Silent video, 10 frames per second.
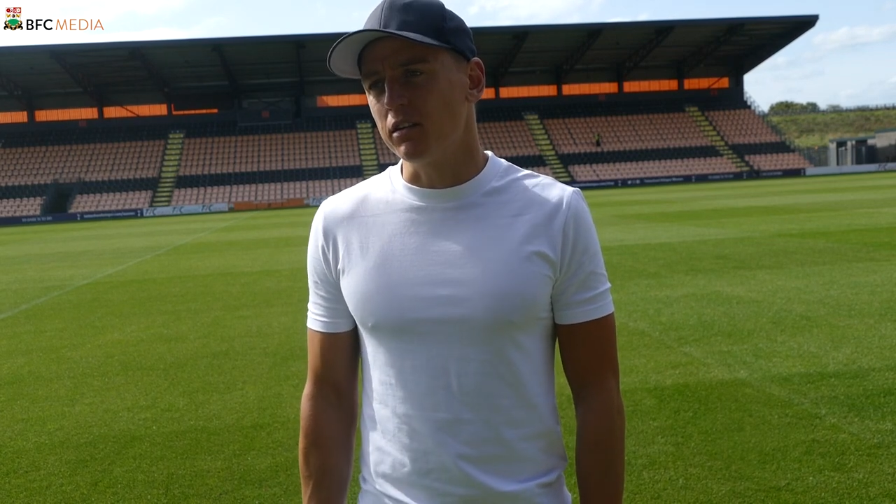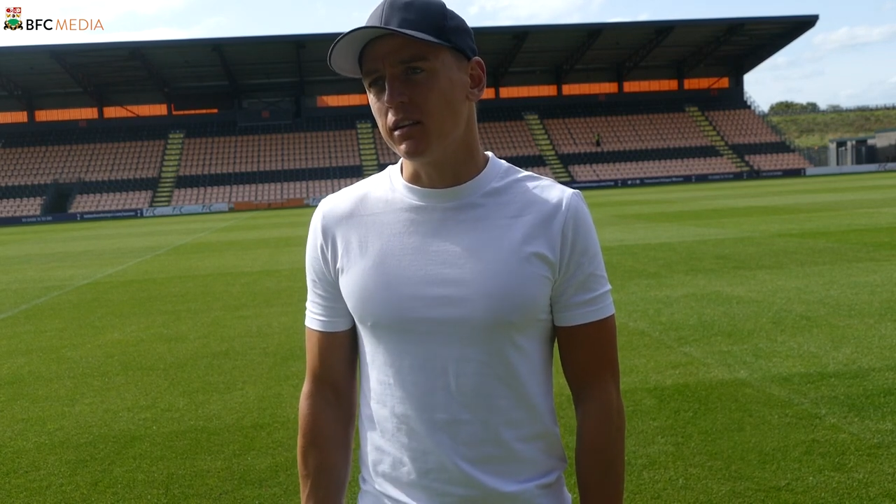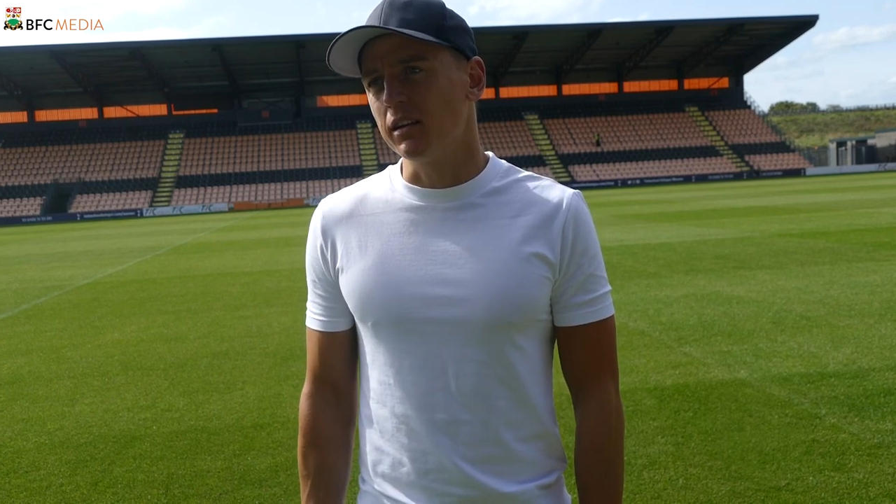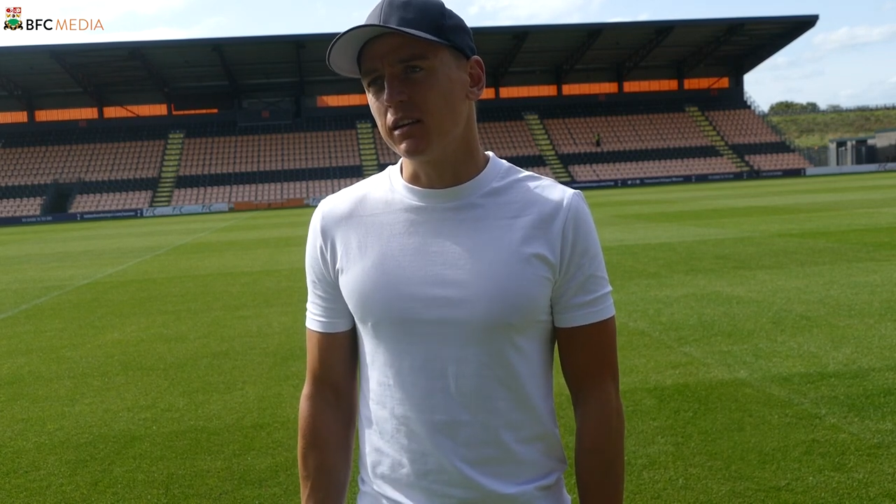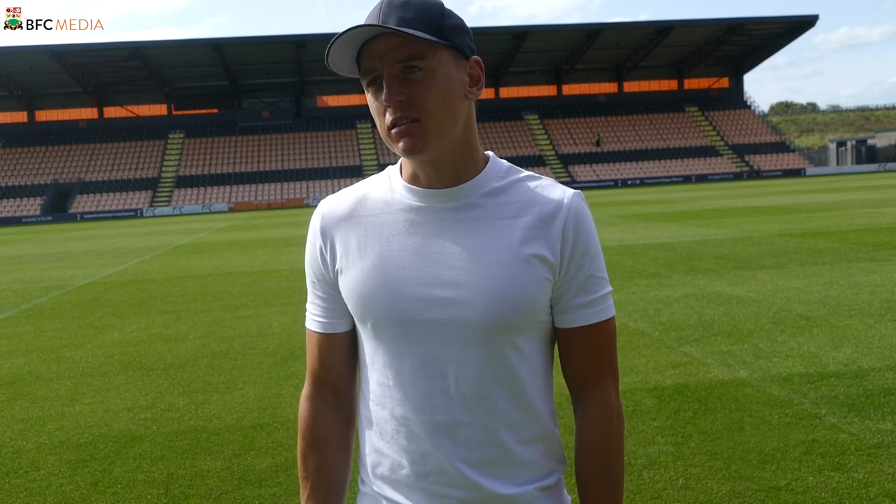I
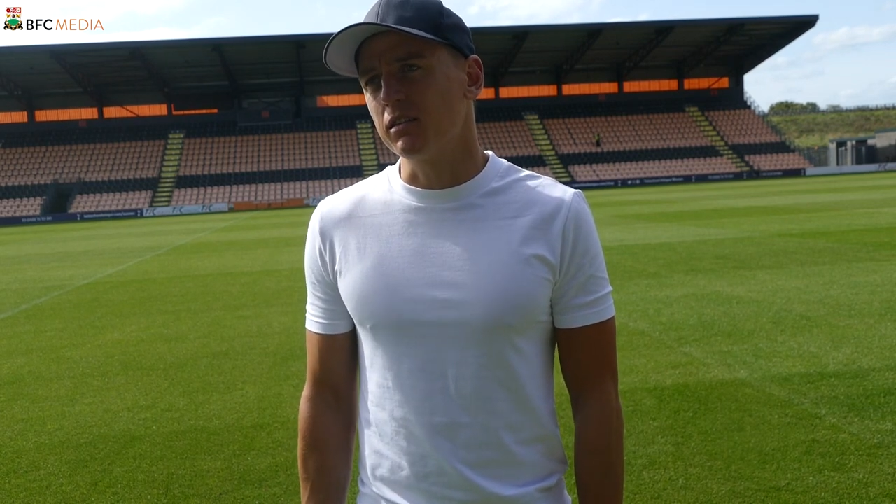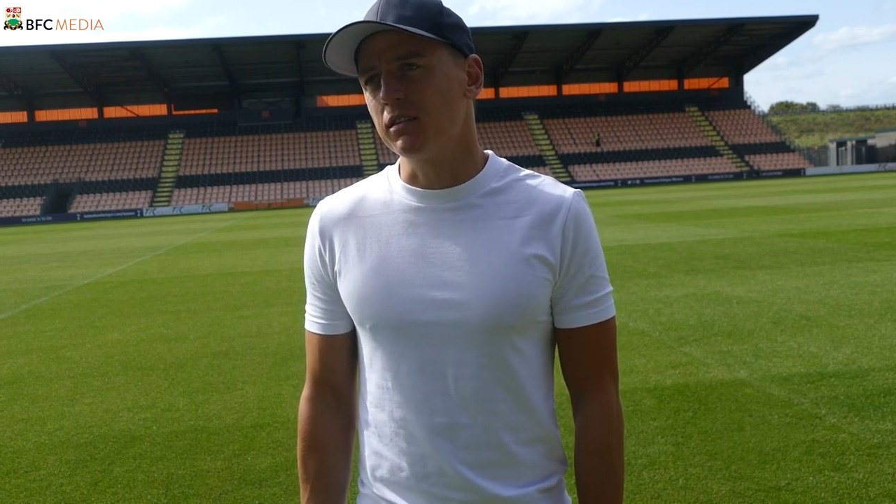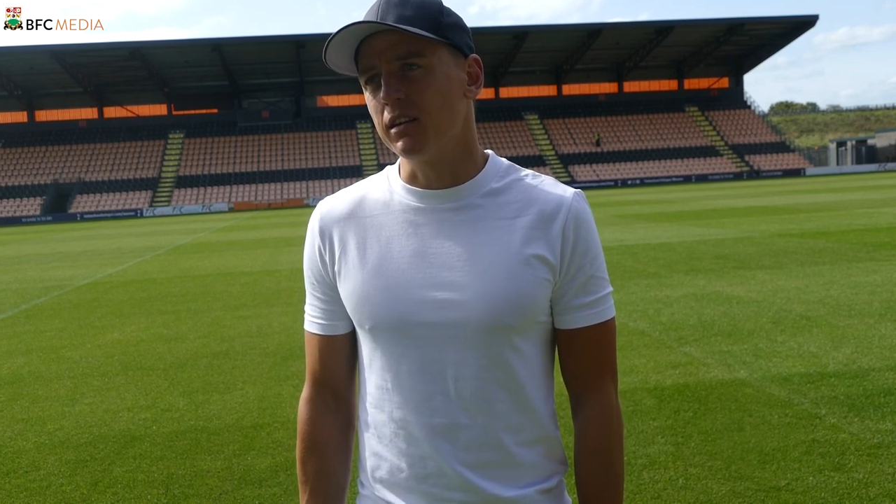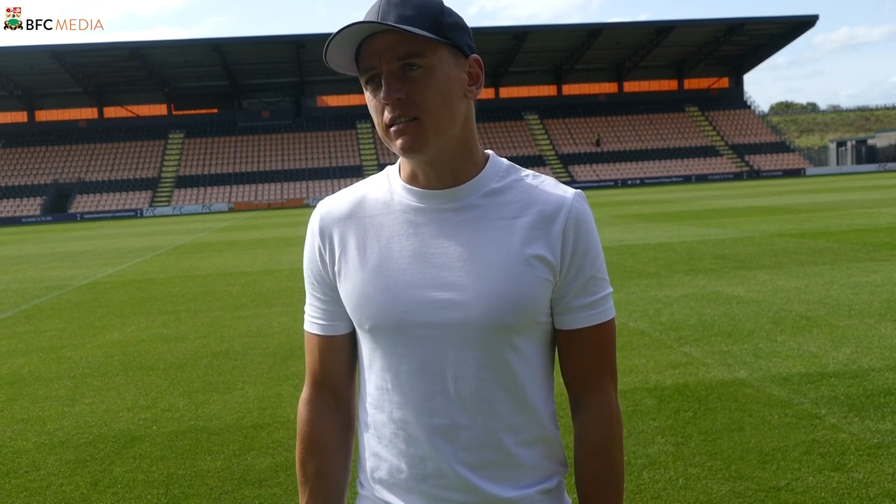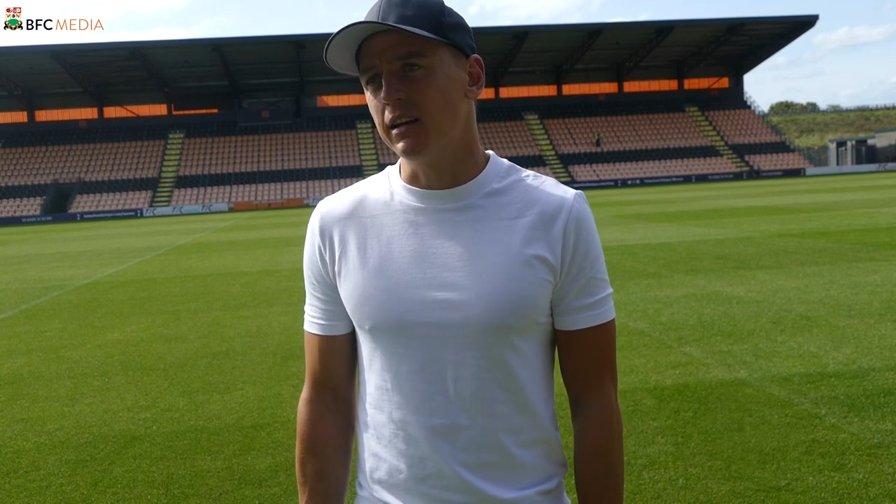think as
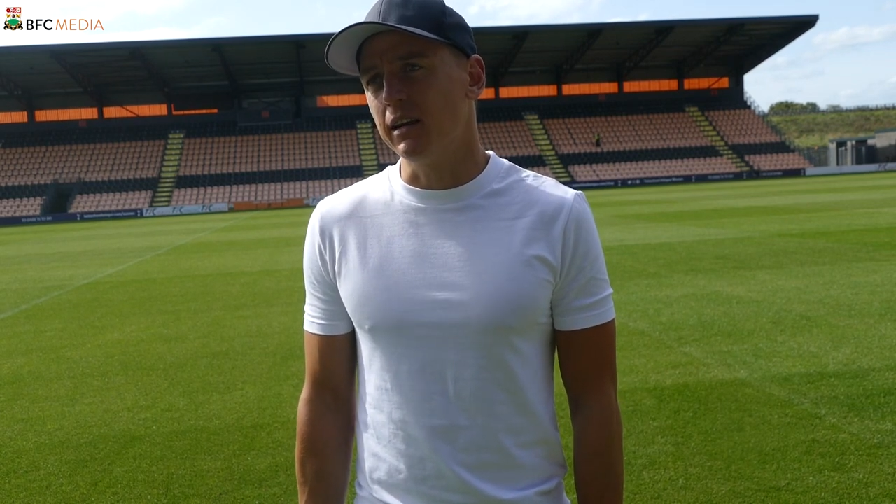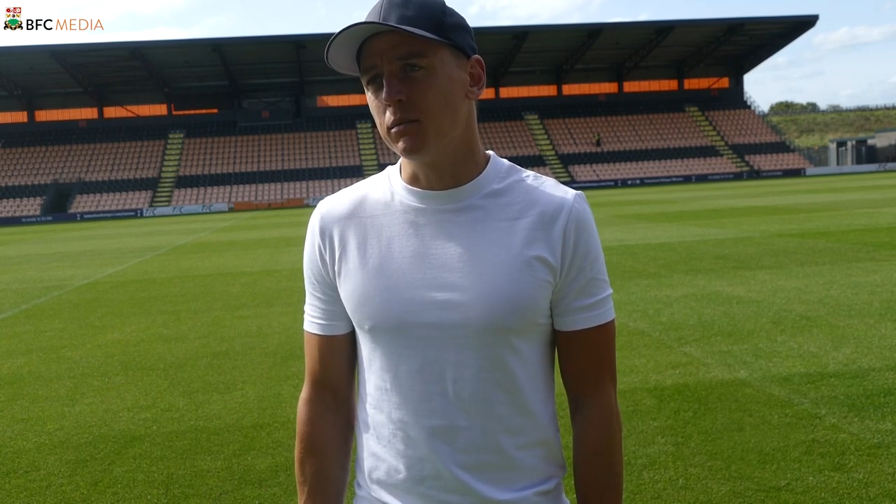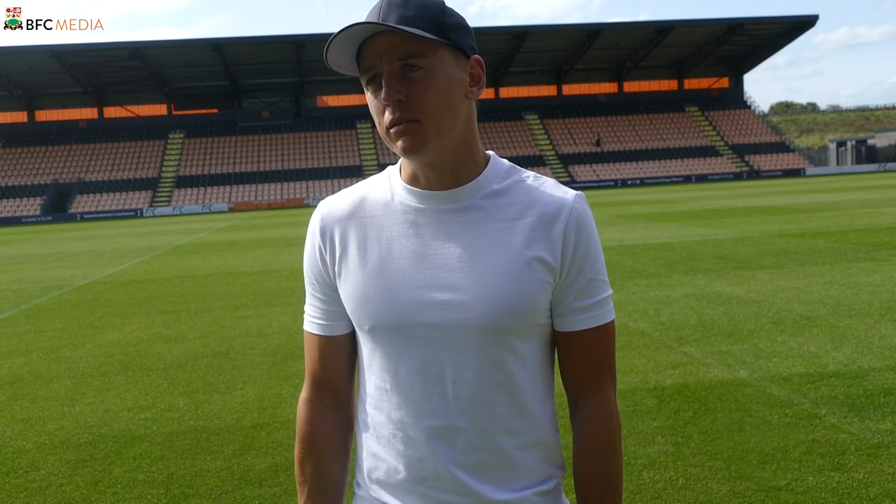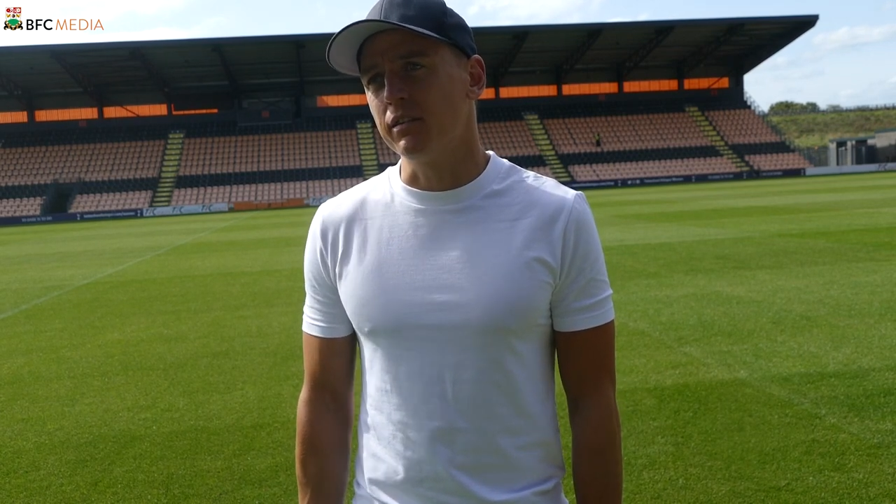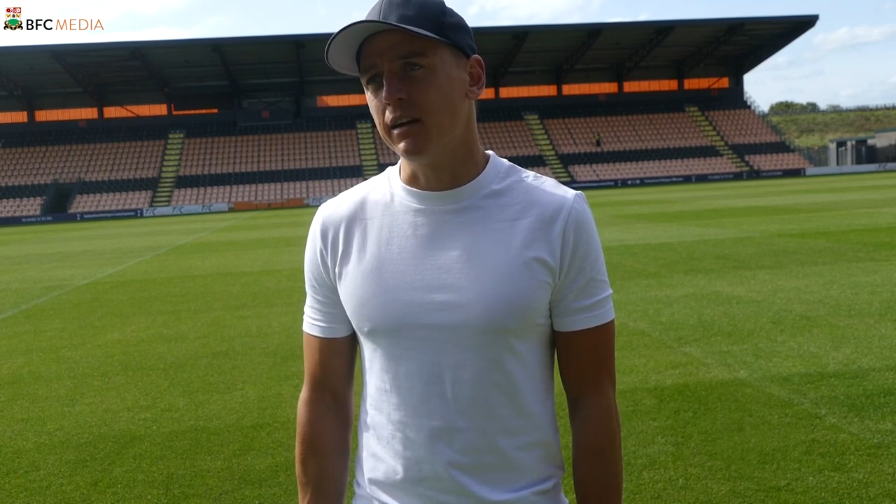as the
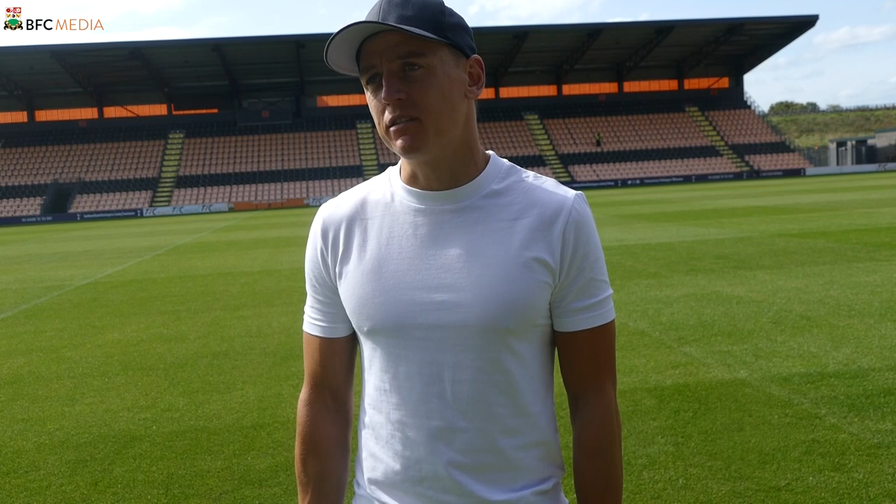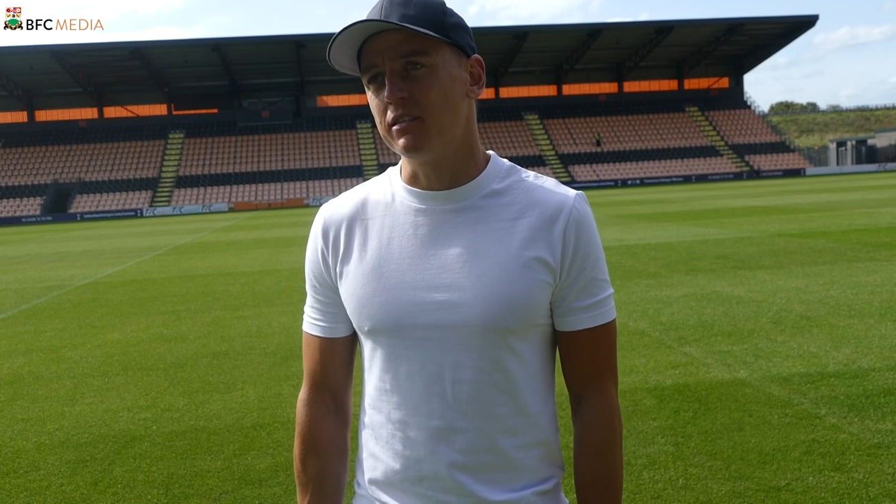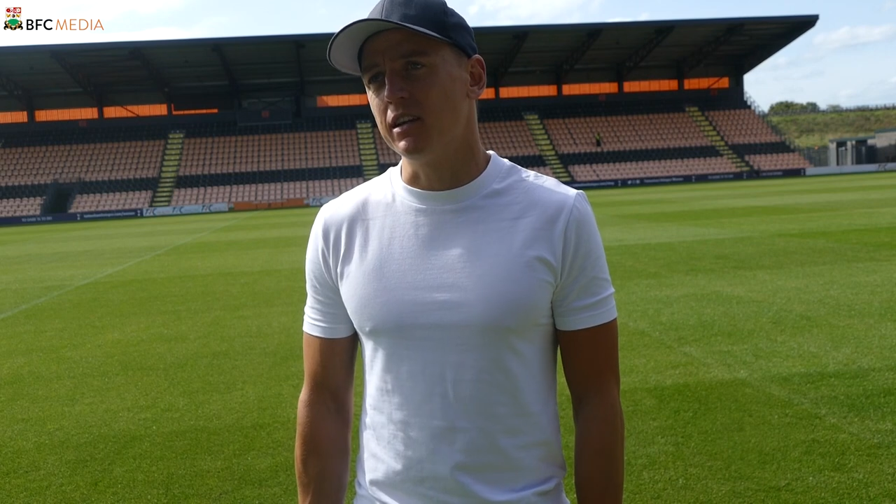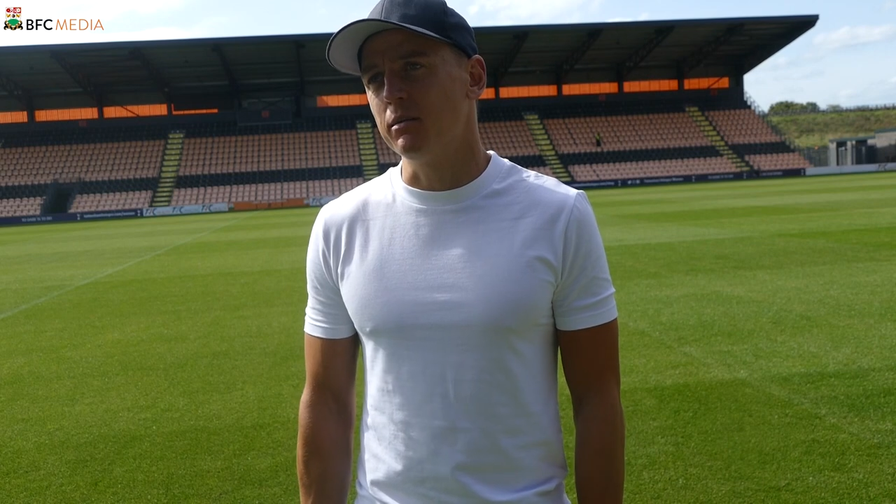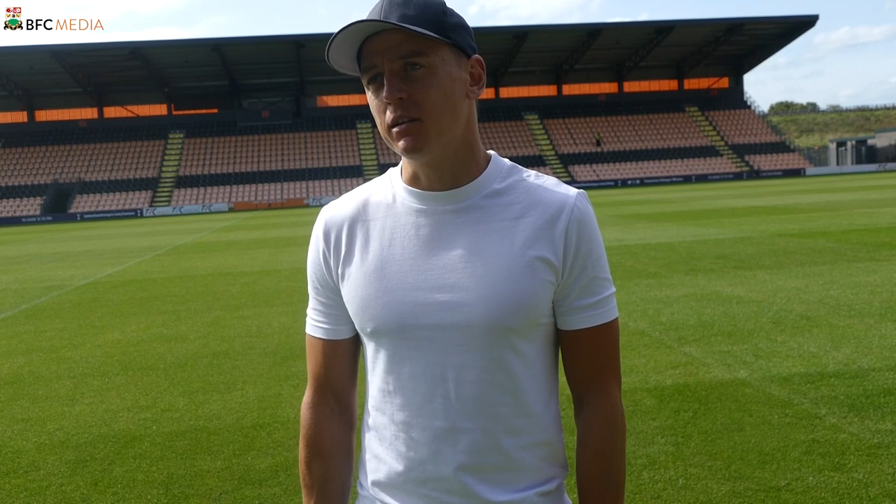aim of every
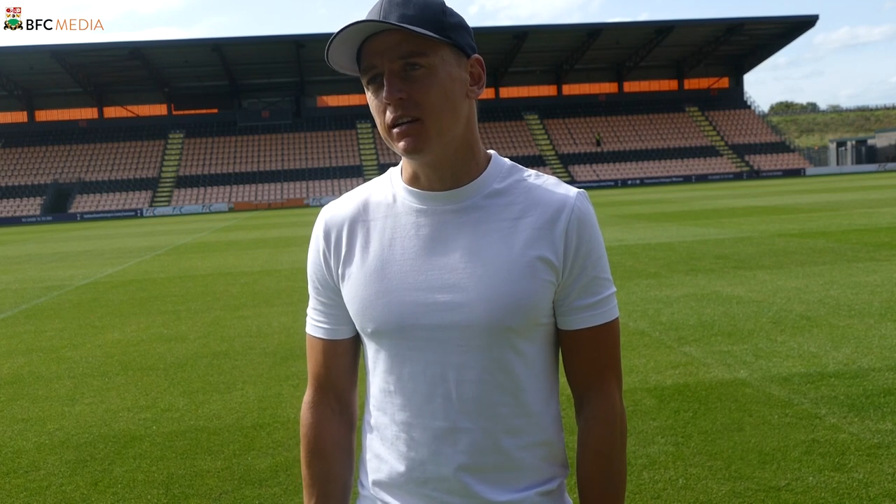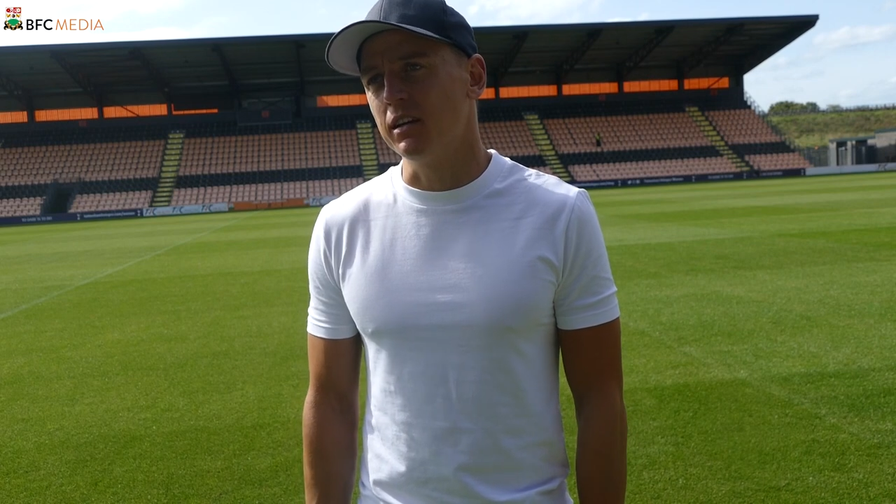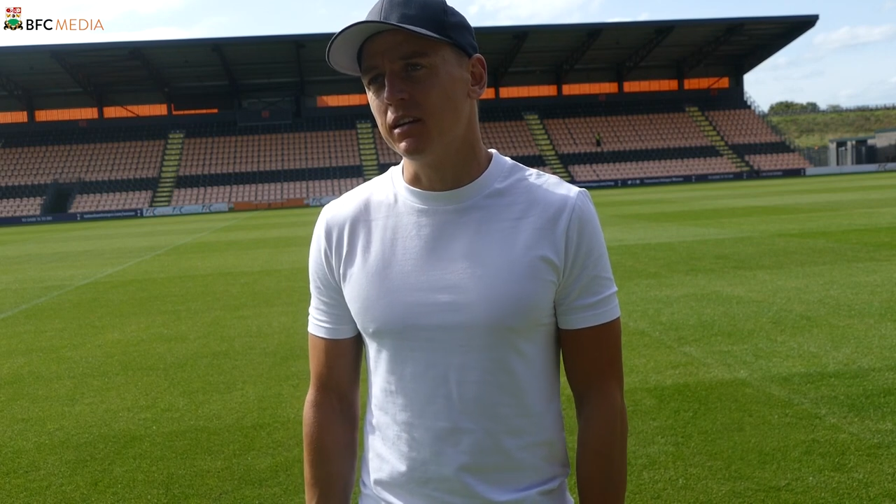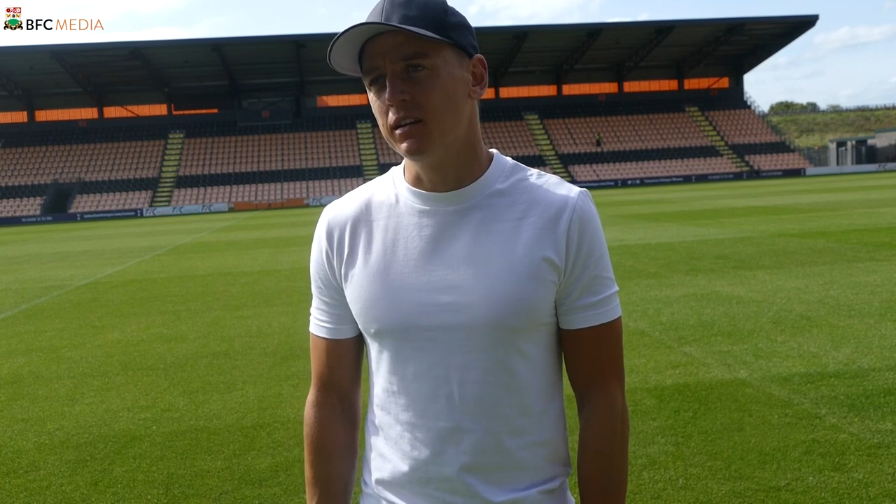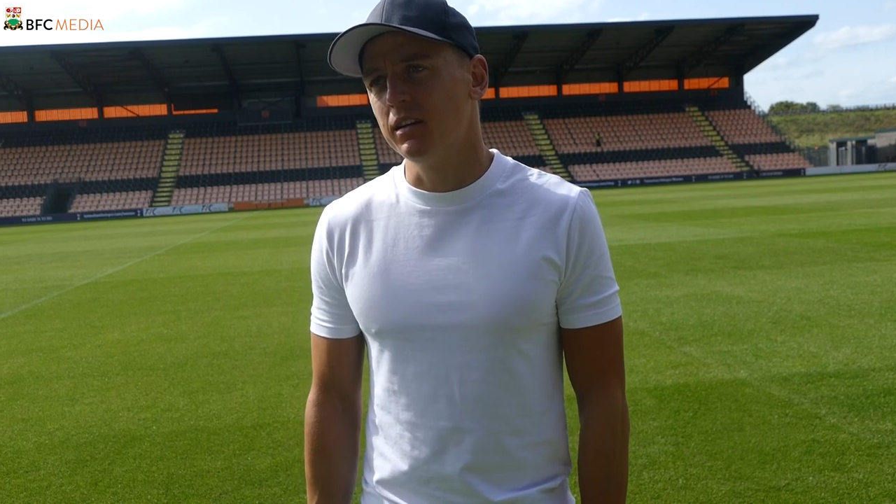team in the